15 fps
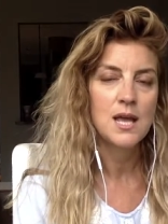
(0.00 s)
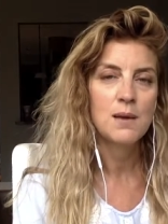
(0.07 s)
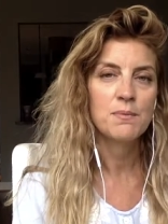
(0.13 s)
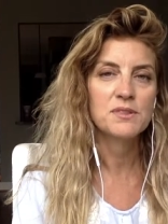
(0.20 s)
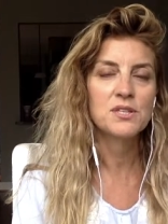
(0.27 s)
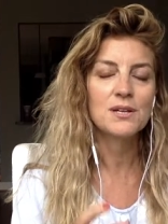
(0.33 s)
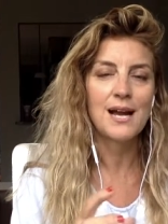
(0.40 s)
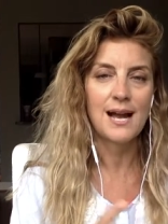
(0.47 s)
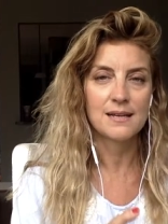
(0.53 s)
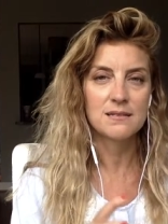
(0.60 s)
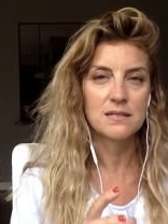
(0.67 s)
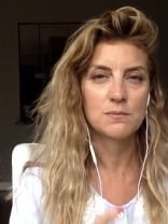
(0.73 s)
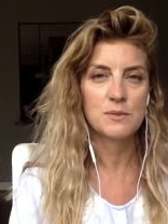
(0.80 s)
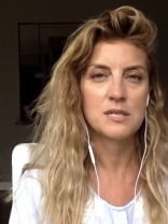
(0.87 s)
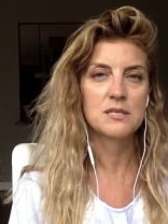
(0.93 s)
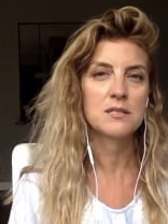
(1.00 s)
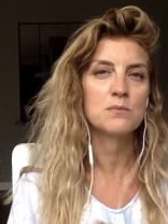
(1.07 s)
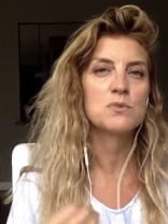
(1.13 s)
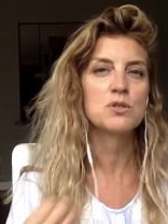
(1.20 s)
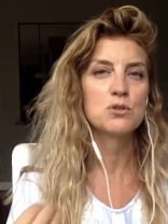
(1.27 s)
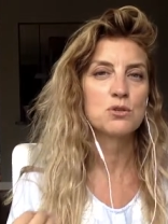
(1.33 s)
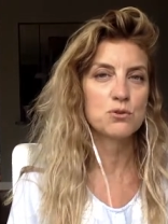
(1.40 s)
But there has to be some
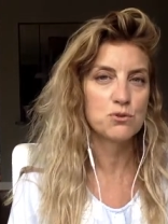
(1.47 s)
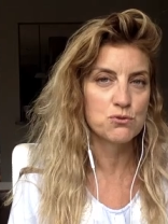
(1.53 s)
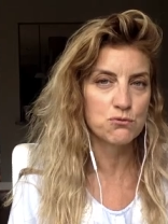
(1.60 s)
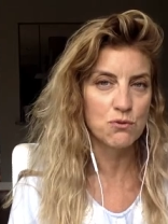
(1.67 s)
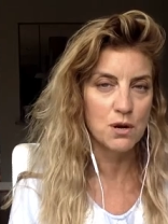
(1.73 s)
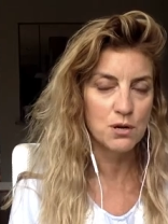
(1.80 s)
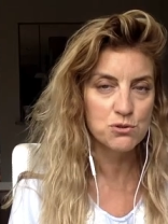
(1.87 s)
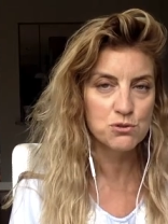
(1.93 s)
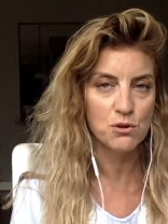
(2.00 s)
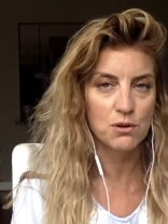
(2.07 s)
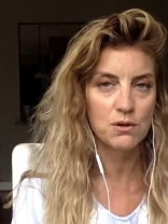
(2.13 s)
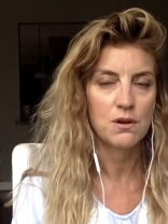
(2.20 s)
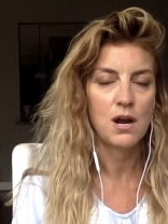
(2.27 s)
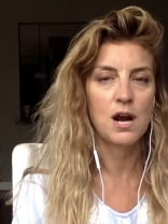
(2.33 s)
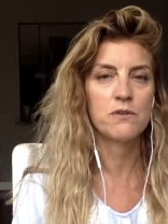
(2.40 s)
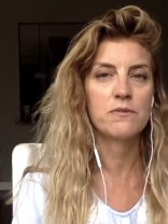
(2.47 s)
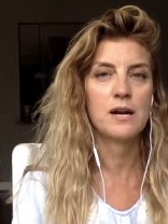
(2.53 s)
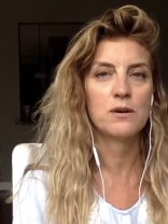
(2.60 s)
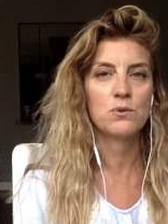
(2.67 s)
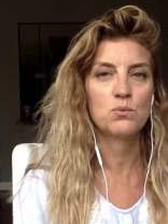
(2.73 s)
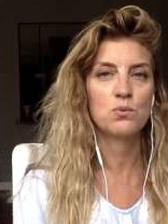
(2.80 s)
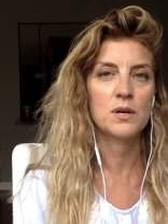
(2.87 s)
structure
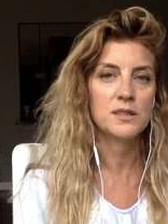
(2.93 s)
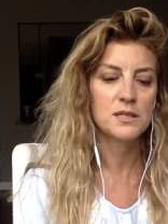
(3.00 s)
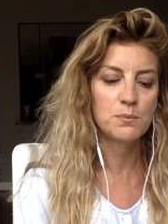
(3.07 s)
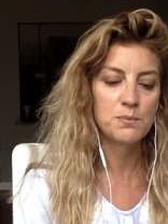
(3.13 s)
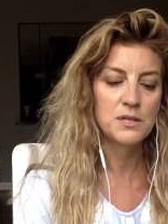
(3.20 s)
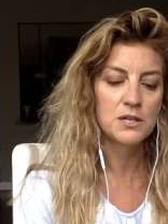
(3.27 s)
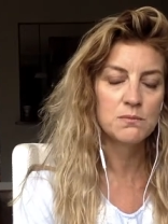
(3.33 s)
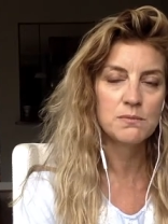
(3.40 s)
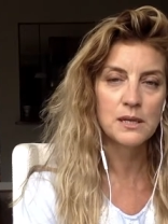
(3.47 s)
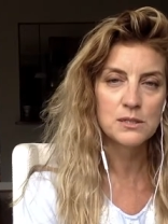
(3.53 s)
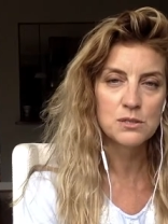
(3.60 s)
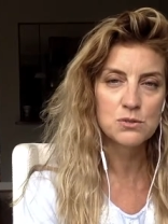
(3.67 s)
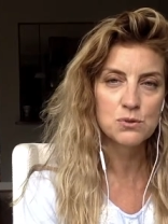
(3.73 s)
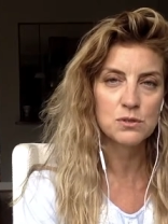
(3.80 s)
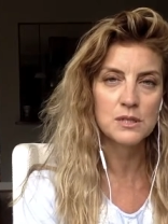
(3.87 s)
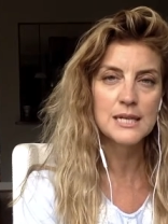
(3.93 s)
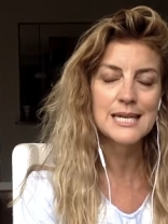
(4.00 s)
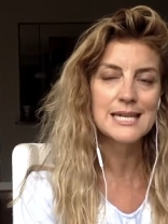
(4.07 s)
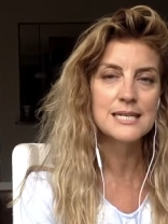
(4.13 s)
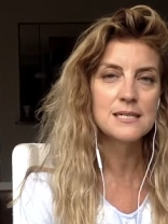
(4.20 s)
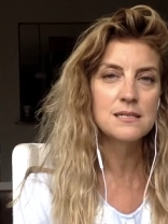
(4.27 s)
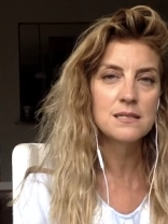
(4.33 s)
around what the peer mentor
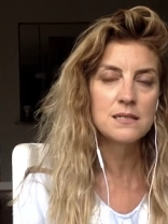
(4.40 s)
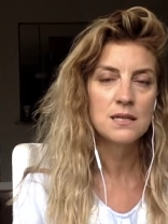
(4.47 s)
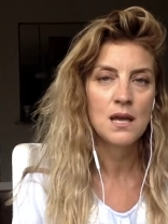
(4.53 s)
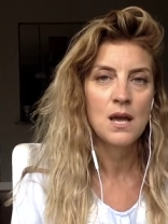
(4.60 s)
is,